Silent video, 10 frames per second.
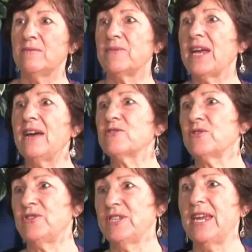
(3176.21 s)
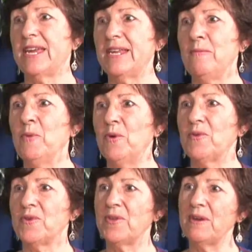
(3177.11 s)
the house couldn't take any
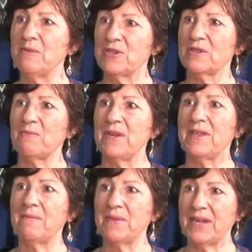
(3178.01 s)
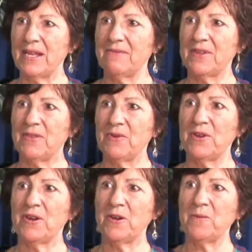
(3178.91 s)
more, so they would just be there, but they lived in their
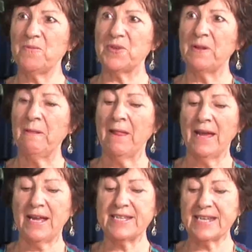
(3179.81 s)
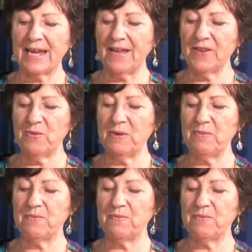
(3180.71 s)
own homes. And together we